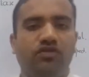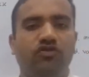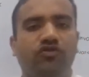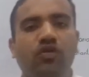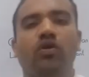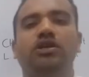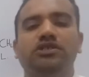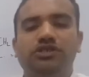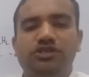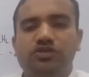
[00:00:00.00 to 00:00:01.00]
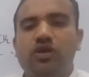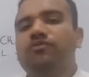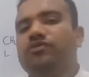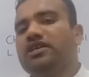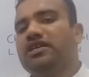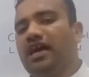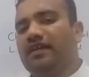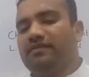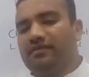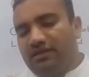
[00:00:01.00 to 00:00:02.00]
So Chomsky
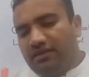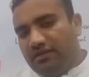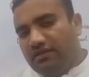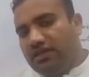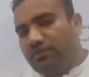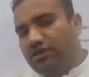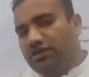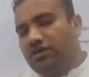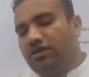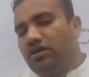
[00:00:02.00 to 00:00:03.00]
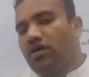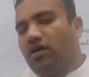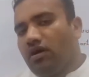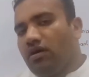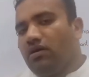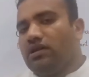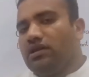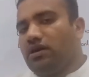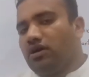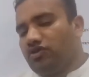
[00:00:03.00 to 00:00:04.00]
has eliminated all
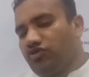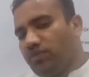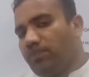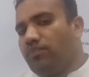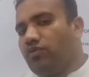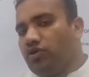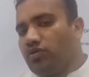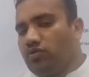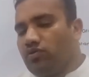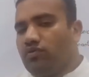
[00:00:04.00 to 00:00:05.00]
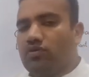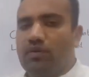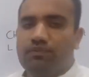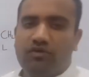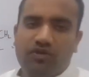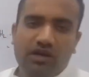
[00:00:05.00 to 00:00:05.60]
the sub-module of